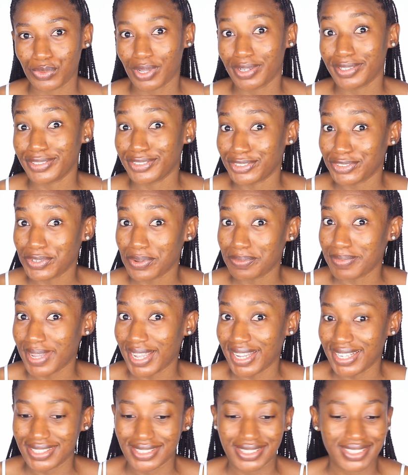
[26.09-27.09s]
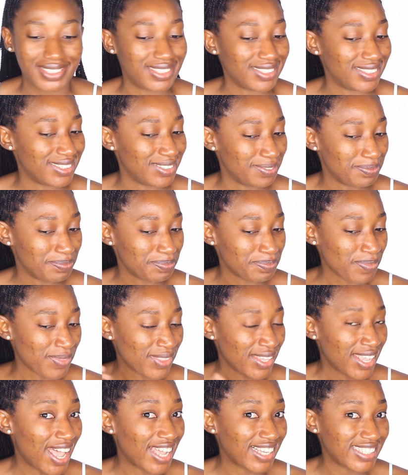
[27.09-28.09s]
Well, do not mind the
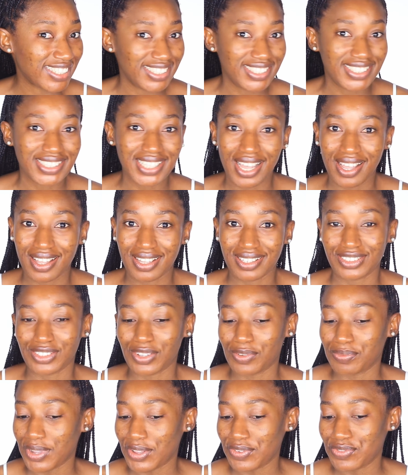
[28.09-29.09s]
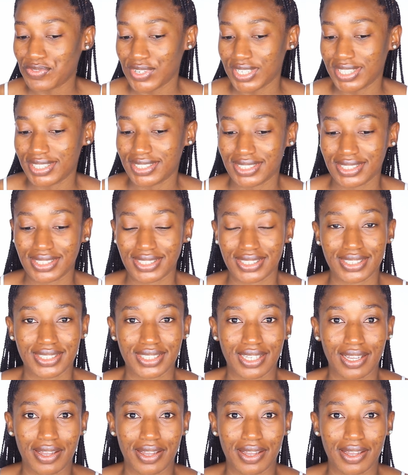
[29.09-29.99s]
acne scars on my face. This is